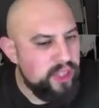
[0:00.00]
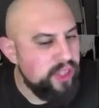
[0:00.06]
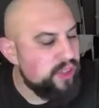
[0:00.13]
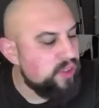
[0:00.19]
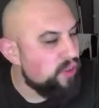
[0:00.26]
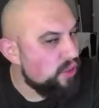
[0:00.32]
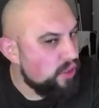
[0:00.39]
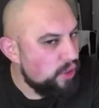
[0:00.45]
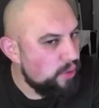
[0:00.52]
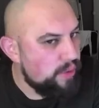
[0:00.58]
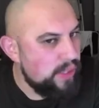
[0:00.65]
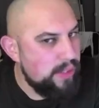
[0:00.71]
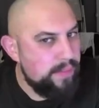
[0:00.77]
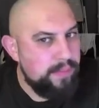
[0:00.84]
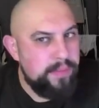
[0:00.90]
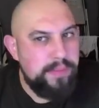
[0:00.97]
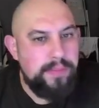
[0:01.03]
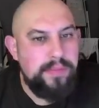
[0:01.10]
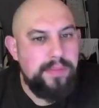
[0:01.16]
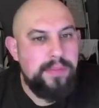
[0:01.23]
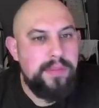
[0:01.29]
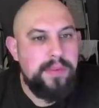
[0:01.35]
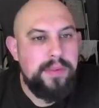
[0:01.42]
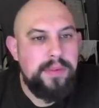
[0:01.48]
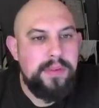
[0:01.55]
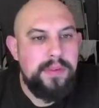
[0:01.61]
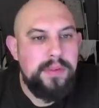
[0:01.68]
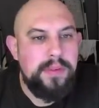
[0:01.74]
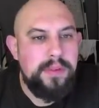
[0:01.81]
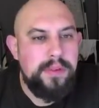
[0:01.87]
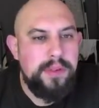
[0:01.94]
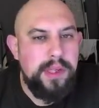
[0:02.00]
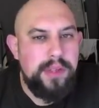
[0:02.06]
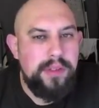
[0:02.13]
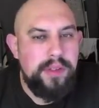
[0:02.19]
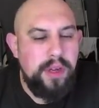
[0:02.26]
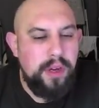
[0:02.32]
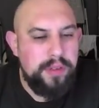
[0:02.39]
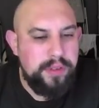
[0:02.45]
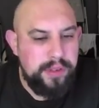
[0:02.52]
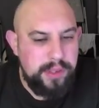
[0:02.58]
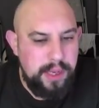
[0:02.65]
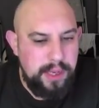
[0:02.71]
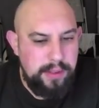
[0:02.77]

to use it. So there's an Artisan.